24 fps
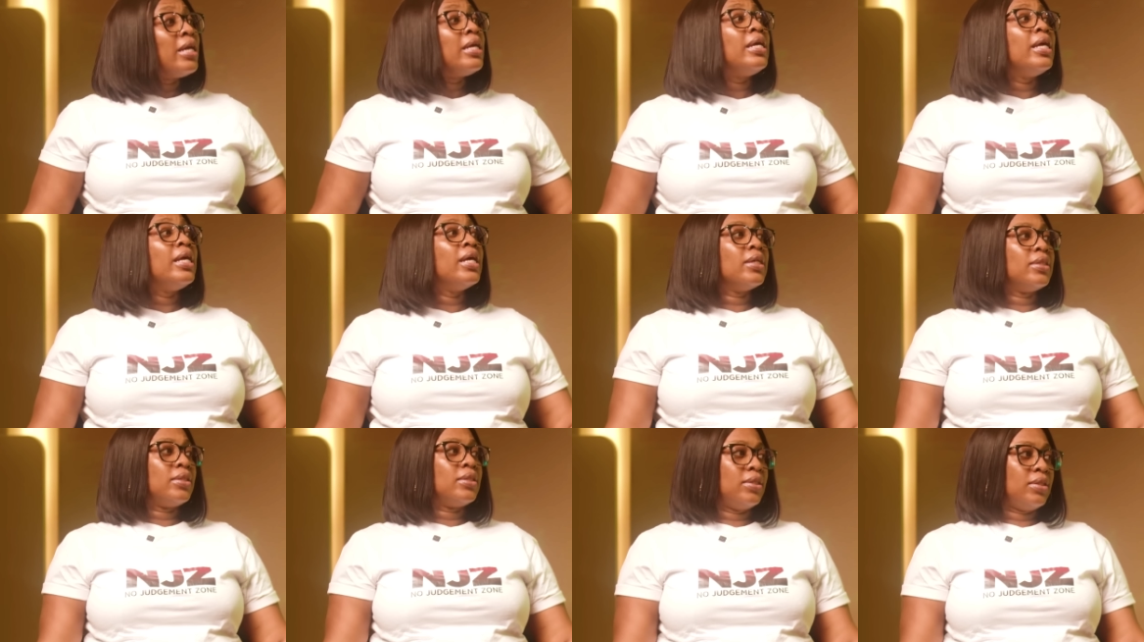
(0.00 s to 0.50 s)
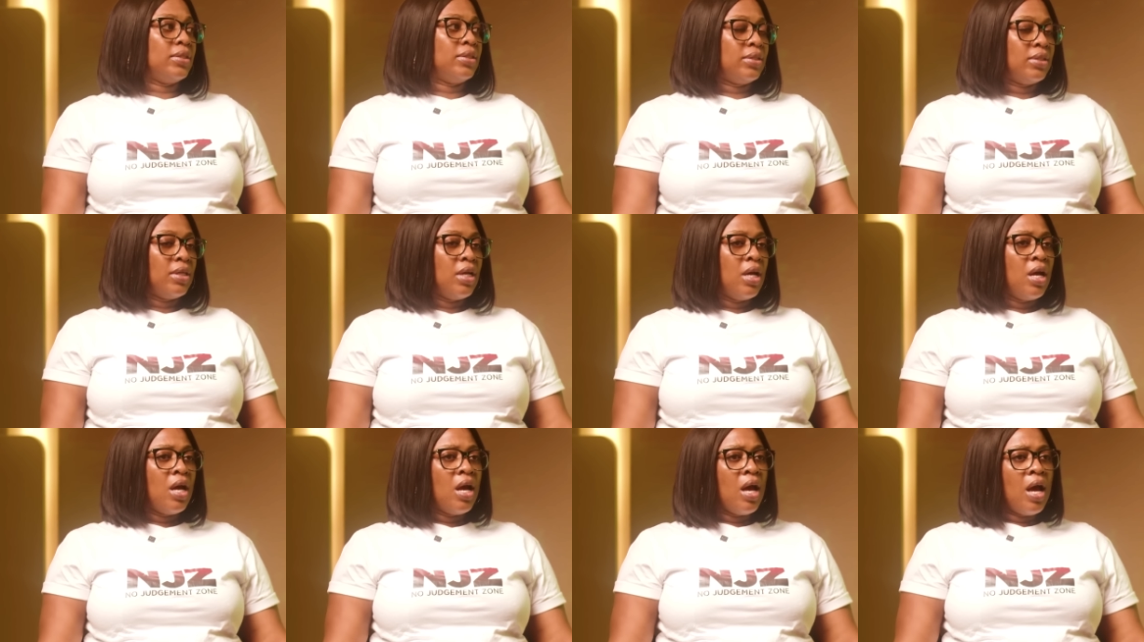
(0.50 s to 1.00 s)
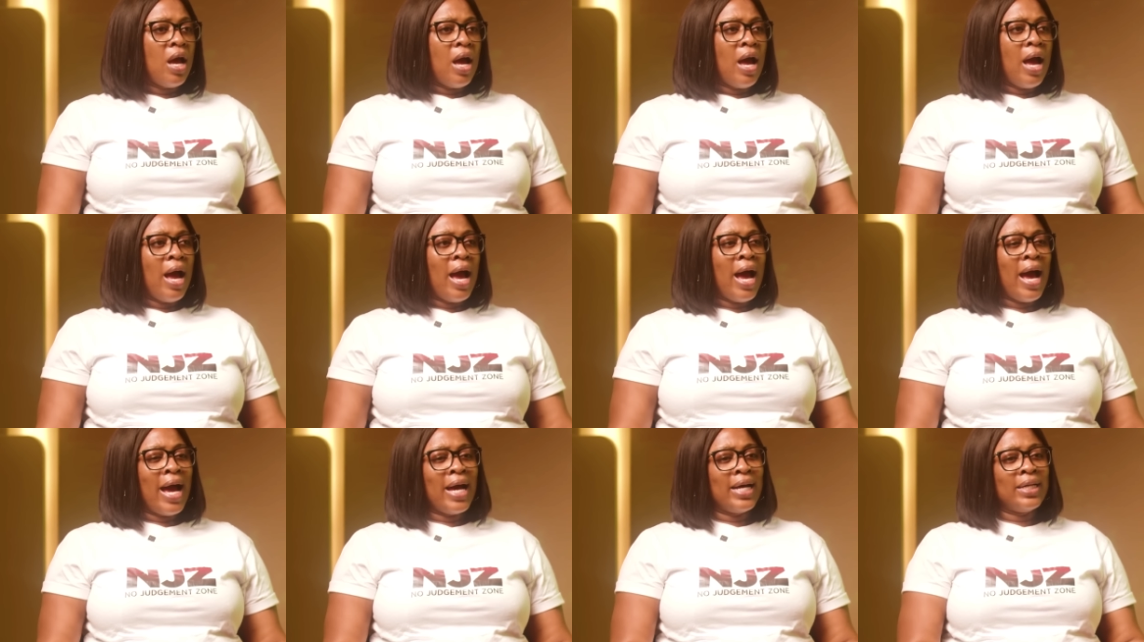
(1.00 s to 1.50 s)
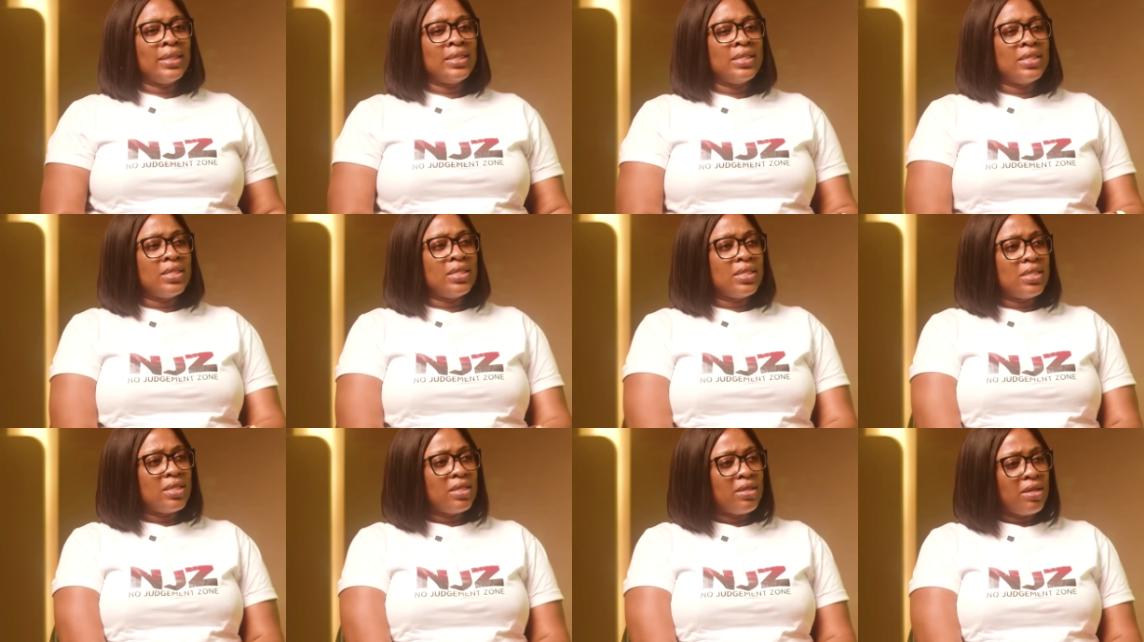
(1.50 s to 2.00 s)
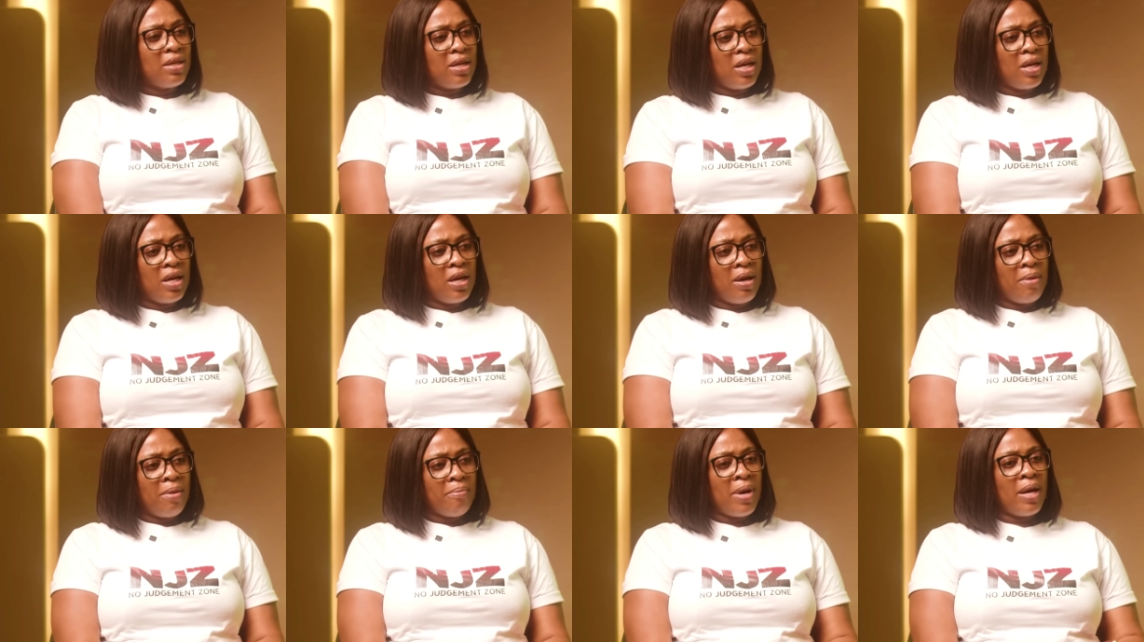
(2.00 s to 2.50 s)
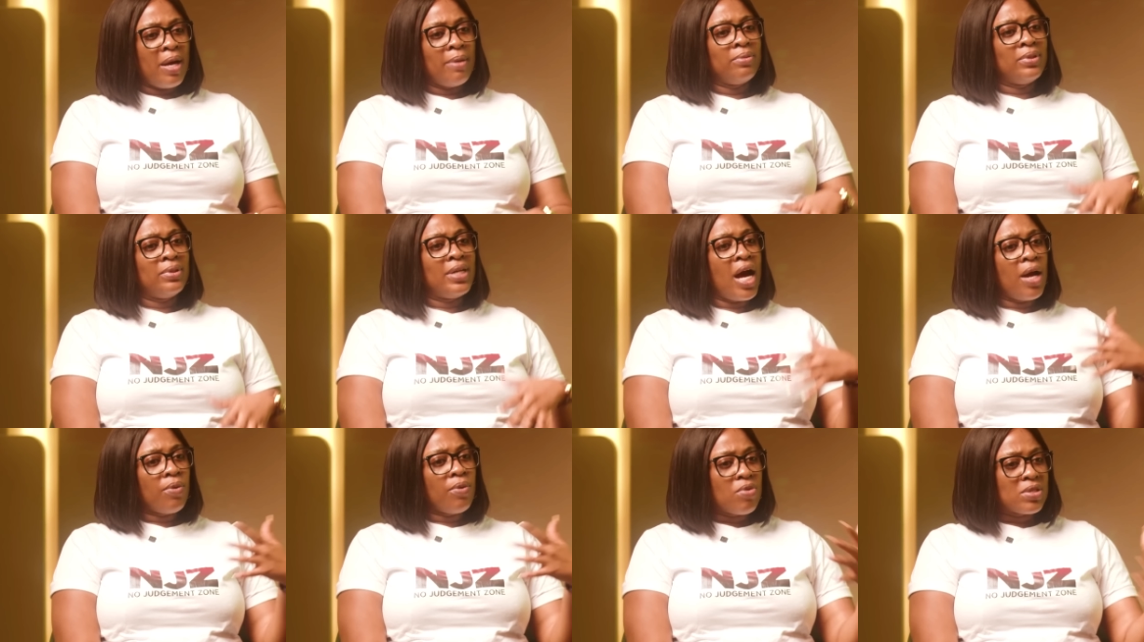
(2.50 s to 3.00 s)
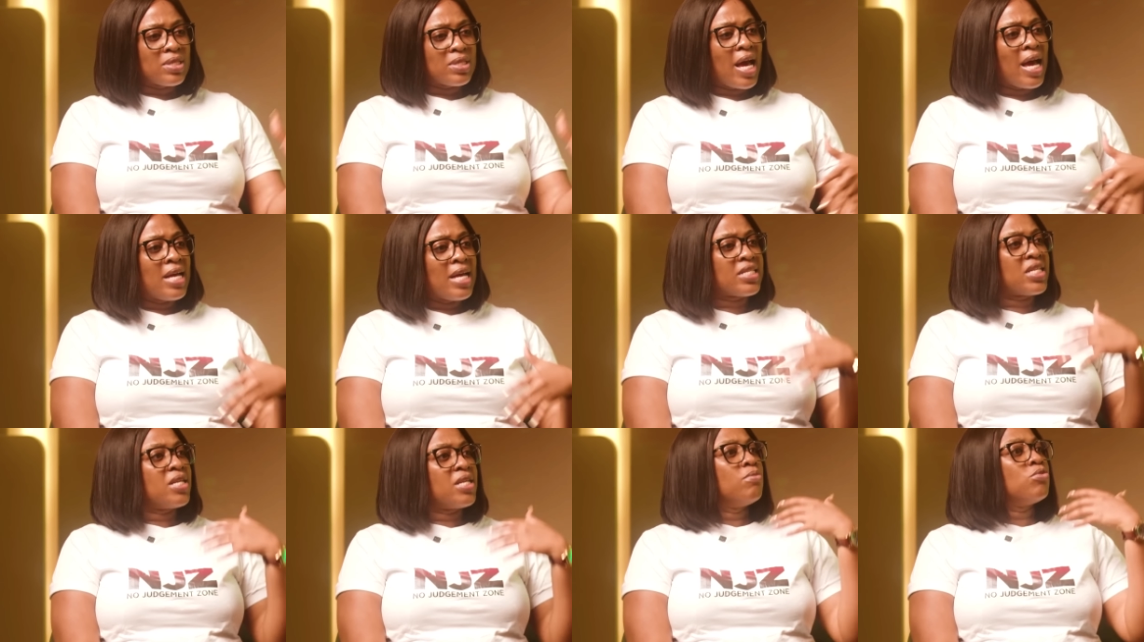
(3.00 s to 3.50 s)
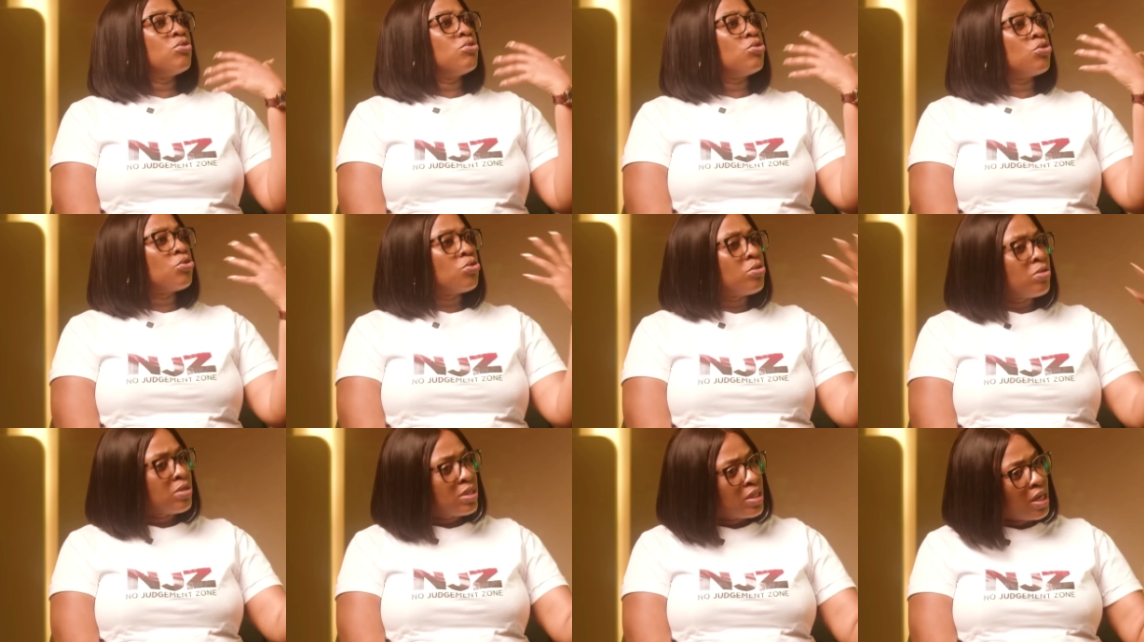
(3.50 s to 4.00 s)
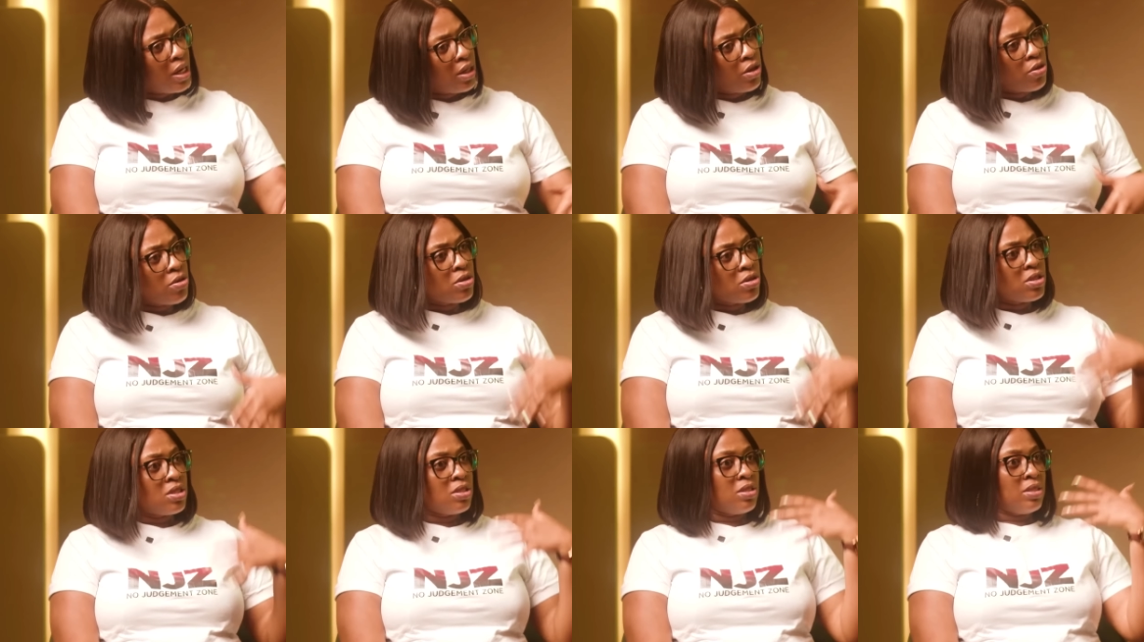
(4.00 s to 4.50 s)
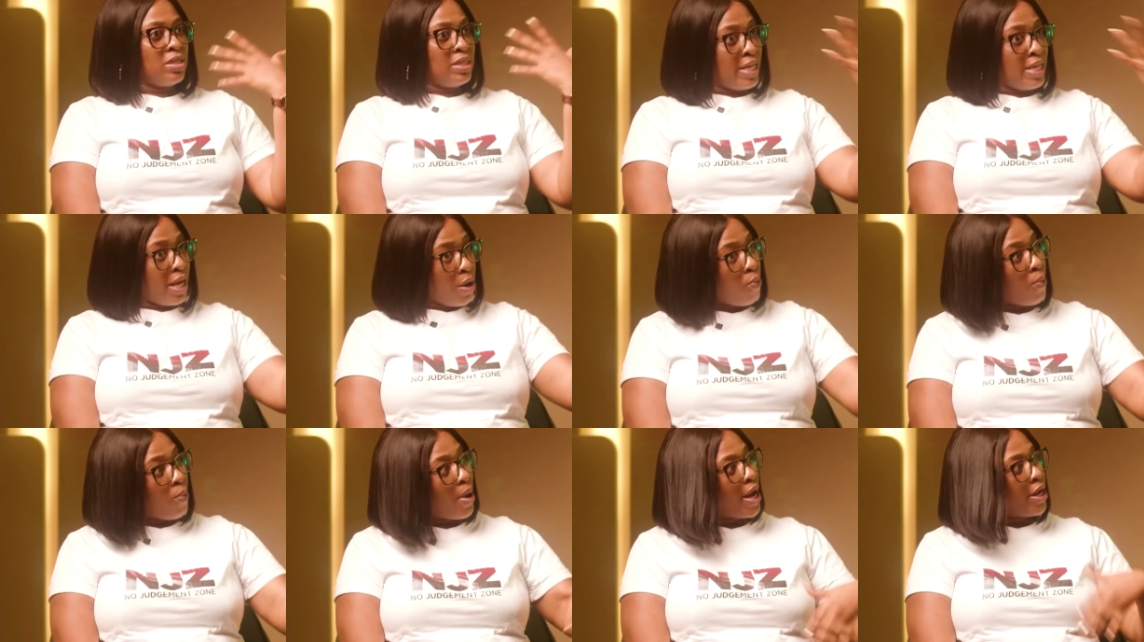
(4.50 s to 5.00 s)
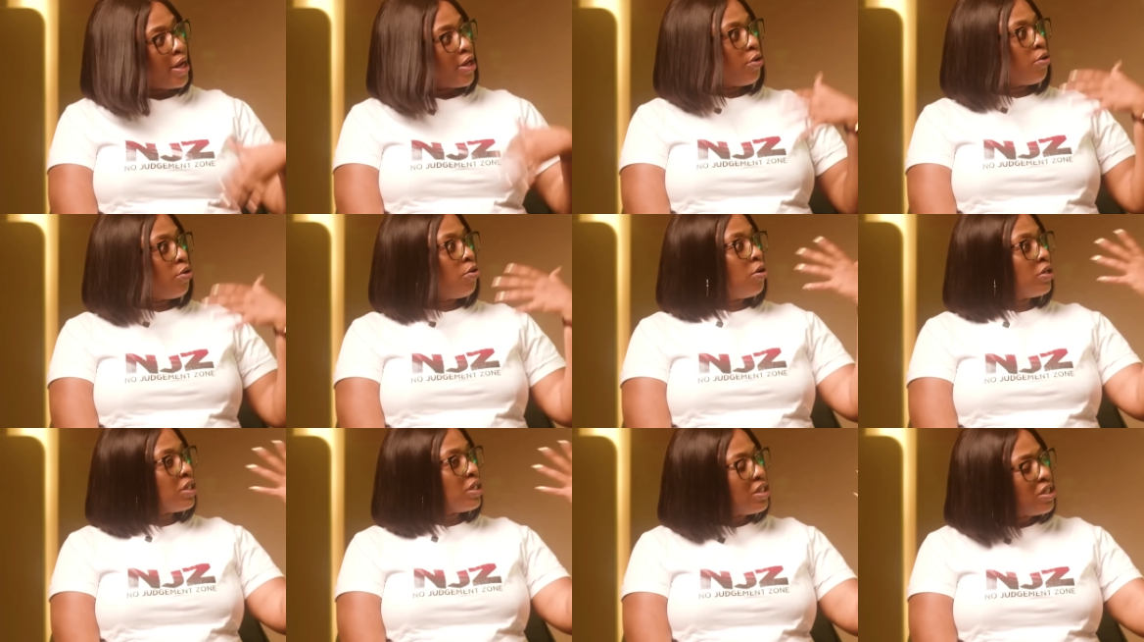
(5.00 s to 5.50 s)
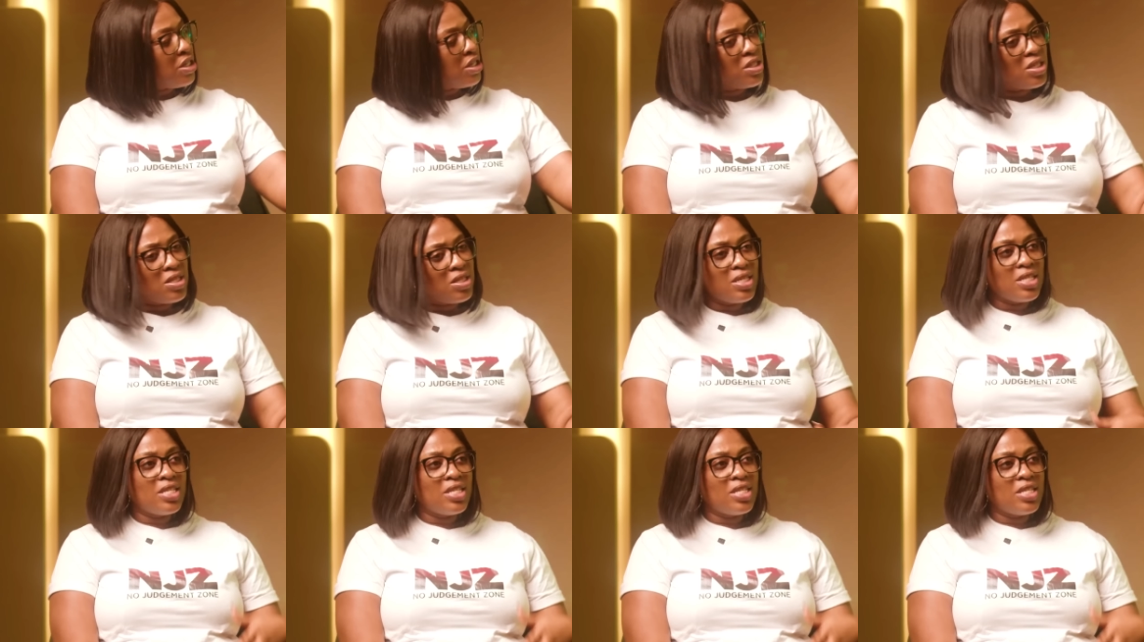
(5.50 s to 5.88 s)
Yes. And my dad was asking him to say where he got initiated.